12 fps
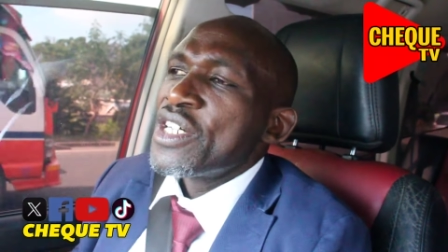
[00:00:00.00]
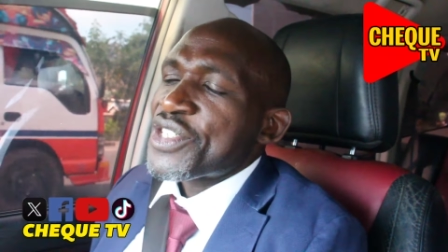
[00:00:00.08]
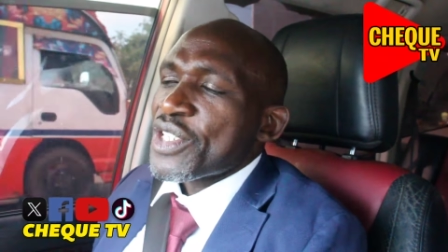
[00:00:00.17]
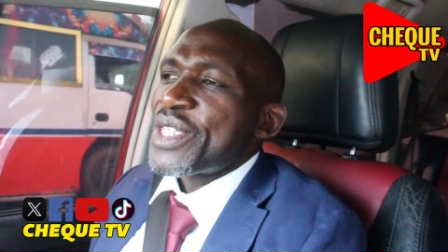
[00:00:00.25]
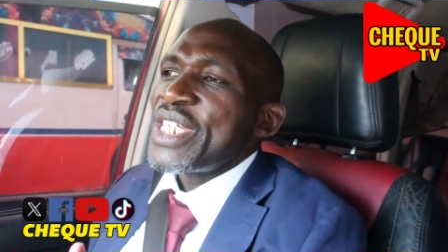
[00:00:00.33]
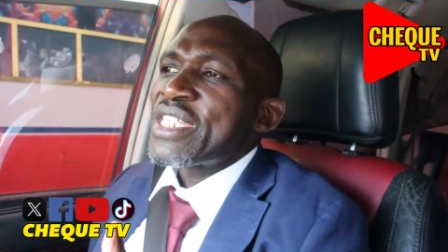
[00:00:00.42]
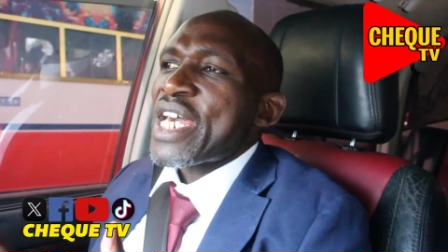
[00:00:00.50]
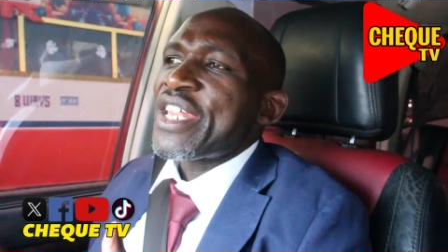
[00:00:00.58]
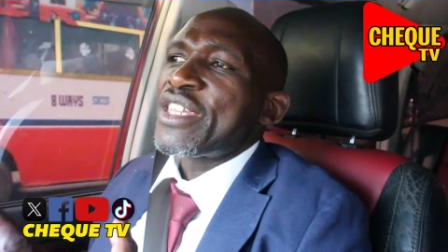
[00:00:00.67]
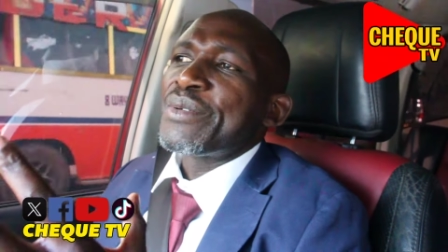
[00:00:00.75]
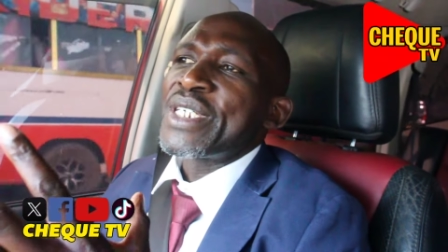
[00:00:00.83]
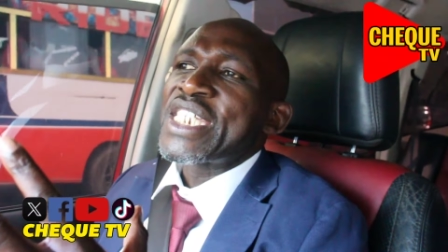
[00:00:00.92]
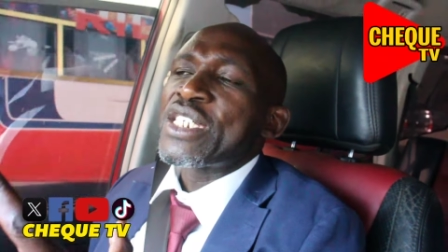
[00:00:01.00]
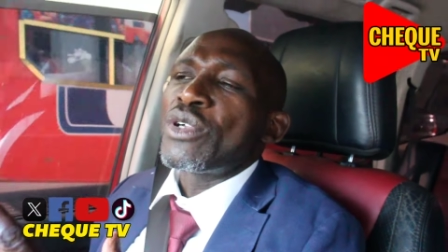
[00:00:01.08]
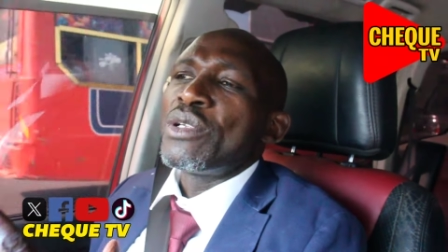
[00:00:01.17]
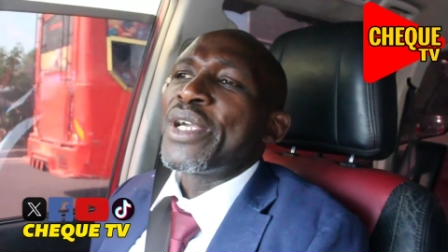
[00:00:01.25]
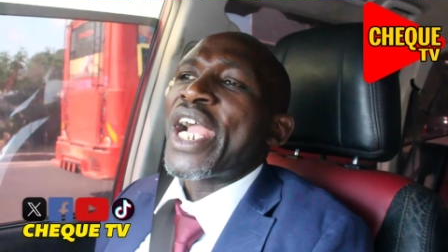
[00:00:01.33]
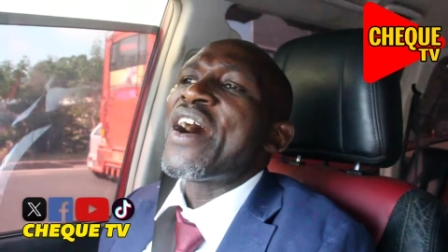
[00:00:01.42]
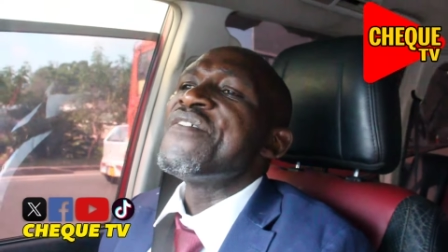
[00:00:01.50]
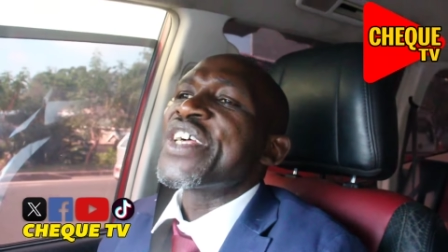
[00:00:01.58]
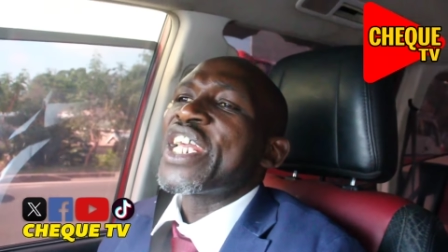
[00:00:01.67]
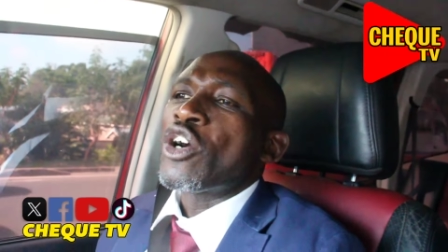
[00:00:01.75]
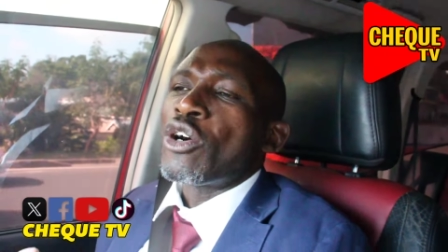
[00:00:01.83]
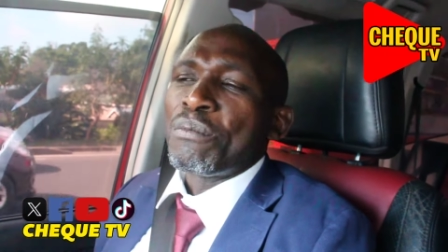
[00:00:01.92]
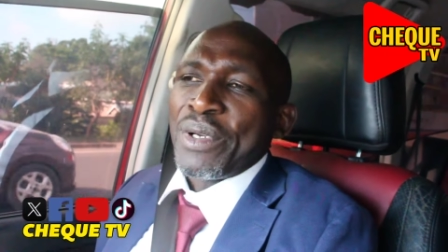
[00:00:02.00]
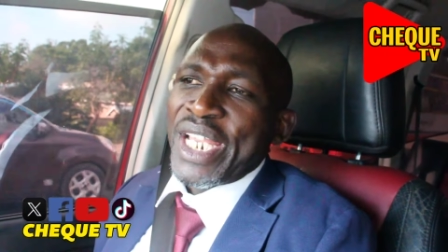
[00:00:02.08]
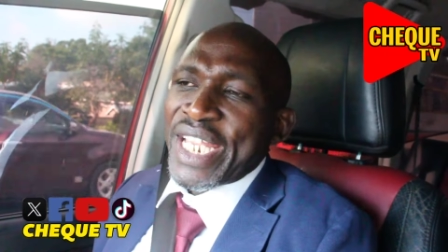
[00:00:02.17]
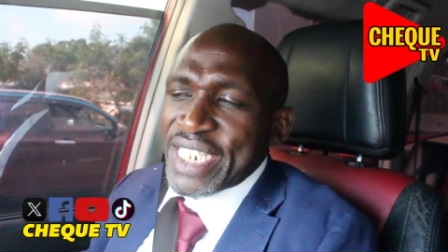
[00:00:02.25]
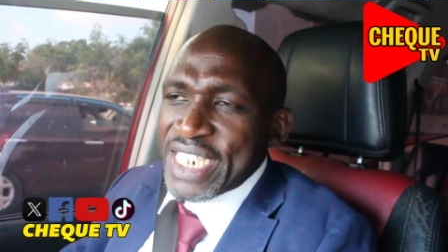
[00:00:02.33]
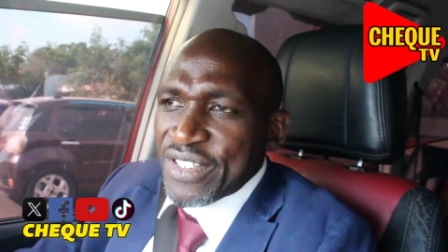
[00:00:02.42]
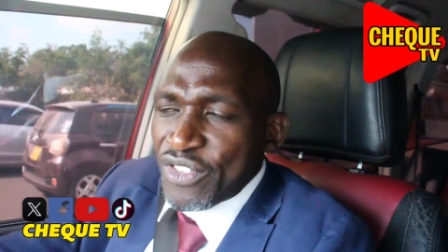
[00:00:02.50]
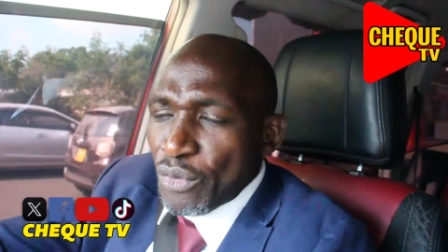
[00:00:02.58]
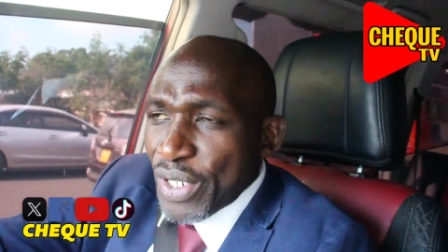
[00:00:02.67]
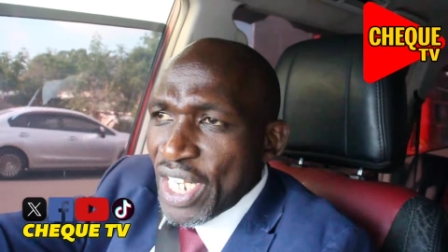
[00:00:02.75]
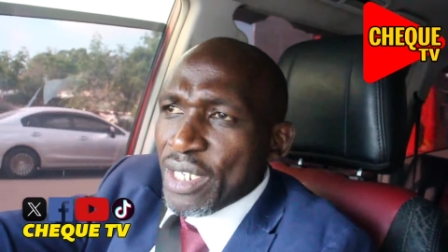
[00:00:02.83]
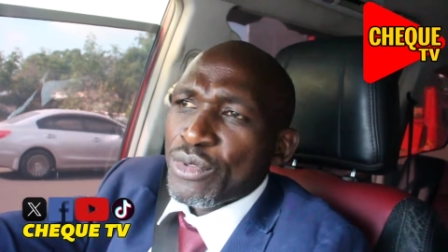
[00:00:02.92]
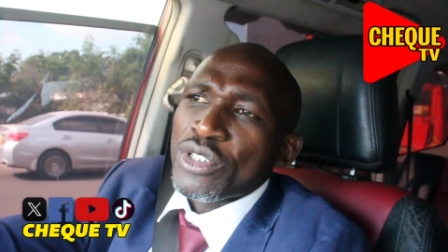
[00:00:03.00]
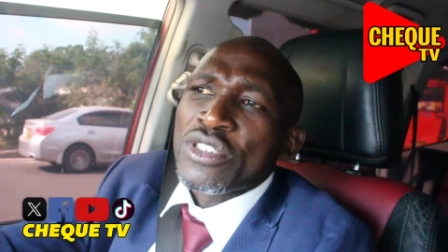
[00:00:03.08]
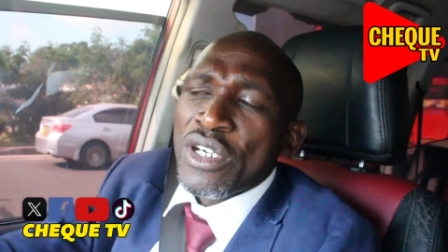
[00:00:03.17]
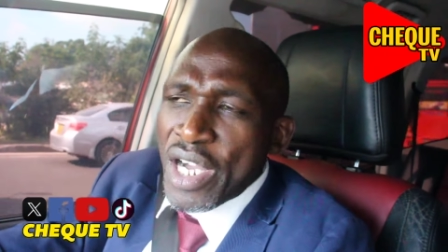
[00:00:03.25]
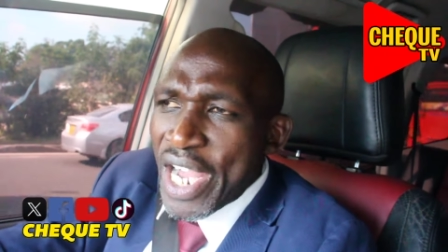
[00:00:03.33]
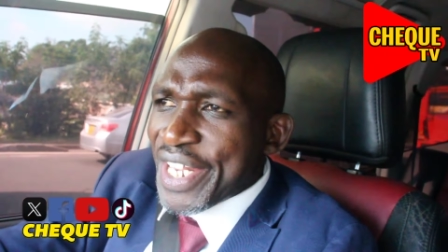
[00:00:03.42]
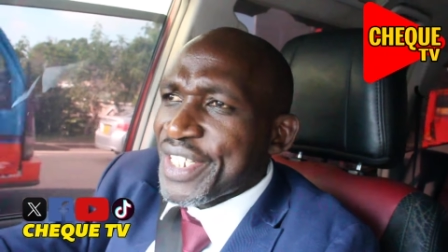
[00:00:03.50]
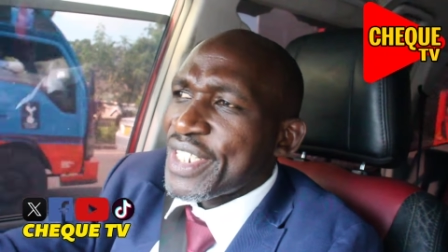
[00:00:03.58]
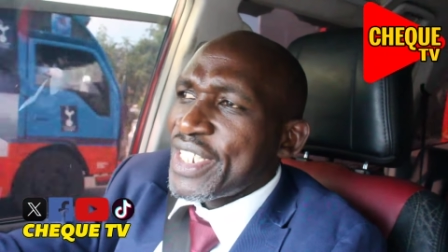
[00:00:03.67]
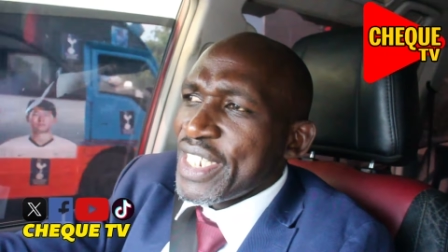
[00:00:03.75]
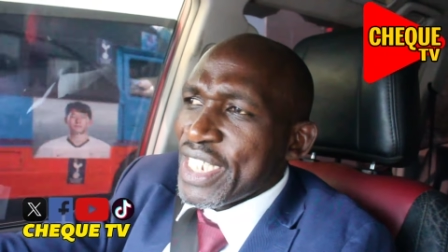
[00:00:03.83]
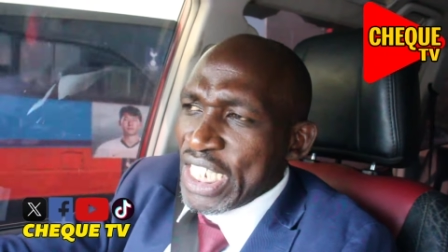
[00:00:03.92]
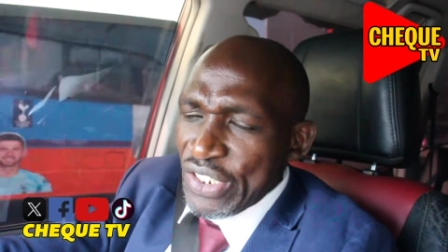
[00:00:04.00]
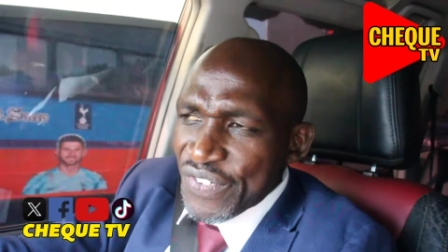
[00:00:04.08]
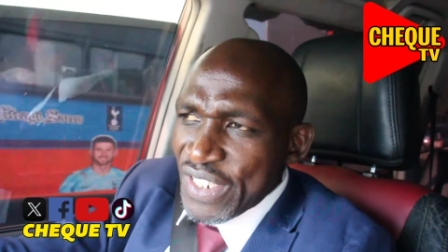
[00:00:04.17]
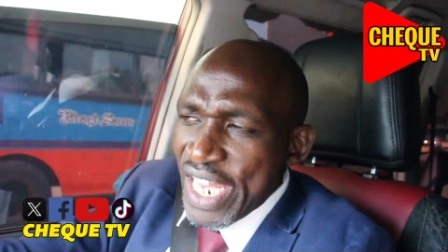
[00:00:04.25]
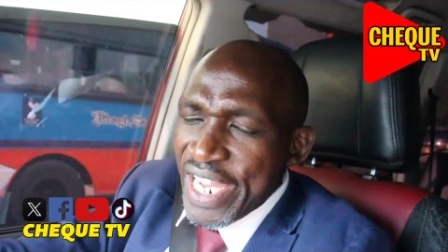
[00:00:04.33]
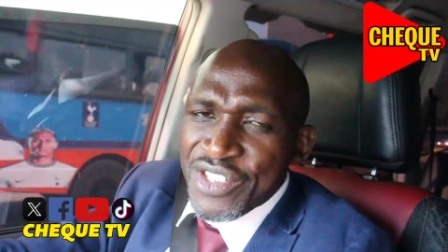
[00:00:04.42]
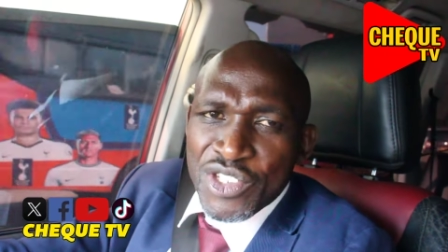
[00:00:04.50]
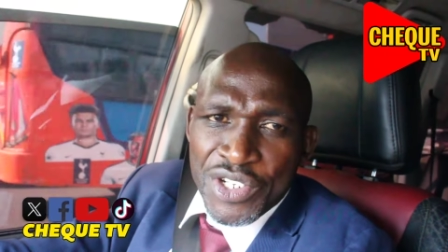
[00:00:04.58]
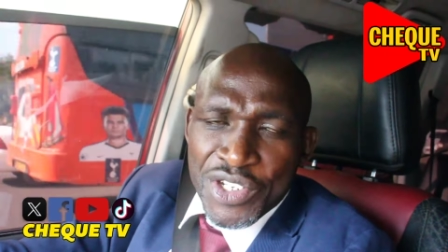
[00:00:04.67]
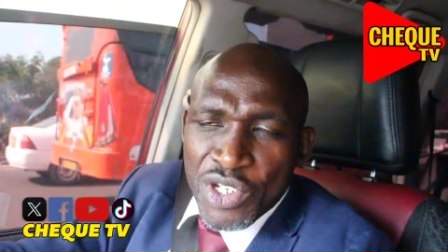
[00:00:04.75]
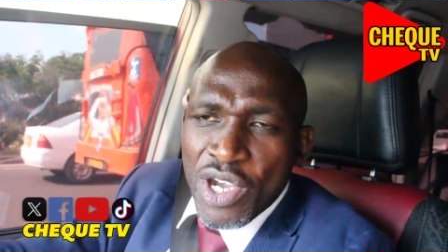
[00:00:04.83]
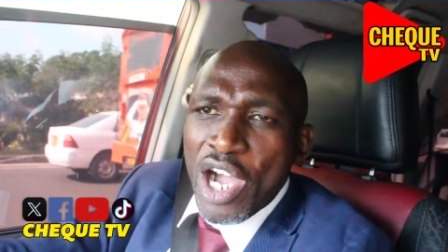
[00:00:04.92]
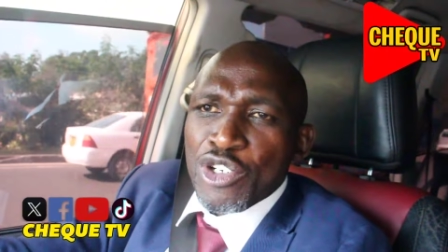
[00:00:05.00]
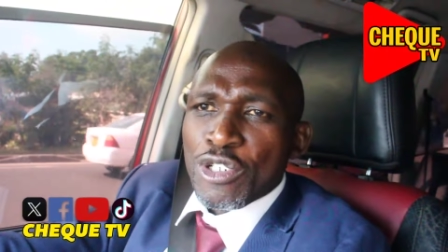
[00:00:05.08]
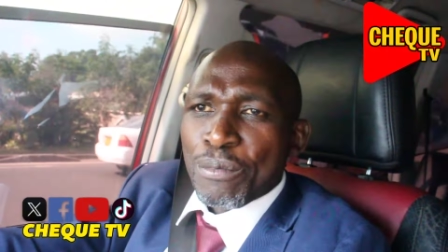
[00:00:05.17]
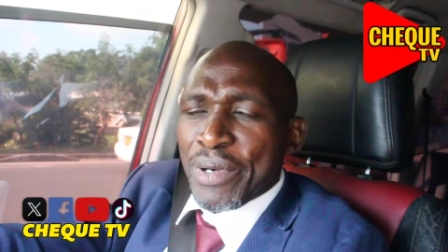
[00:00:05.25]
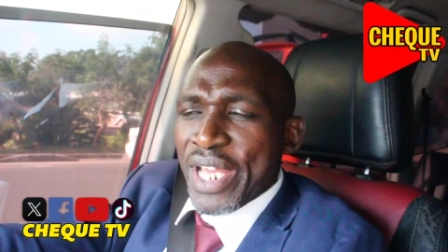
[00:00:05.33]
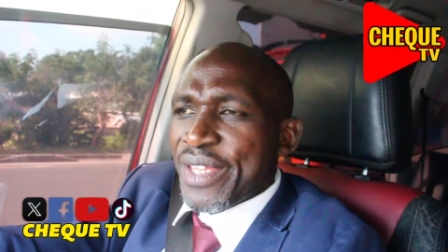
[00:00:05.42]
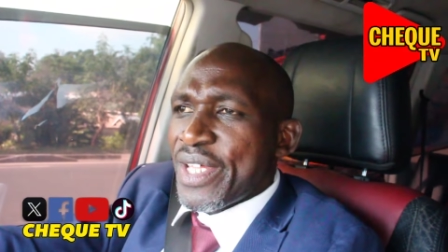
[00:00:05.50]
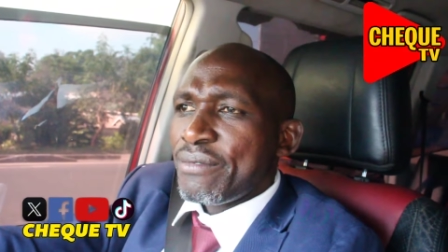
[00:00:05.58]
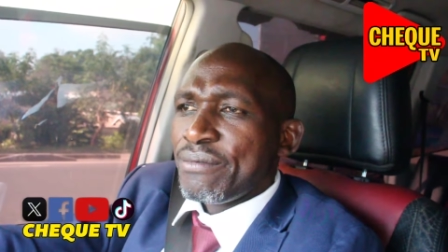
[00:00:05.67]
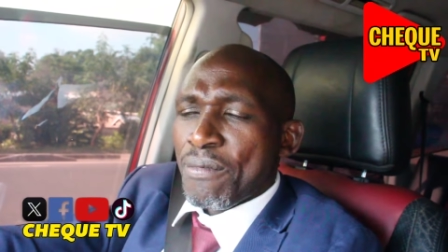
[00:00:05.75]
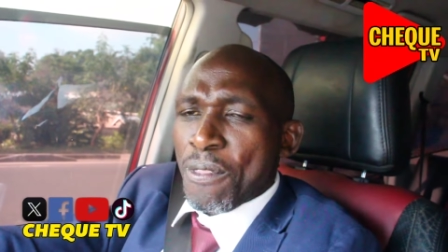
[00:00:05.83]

So this arithmetic will become very complicated for William Ruto. And if he does not know how to play them,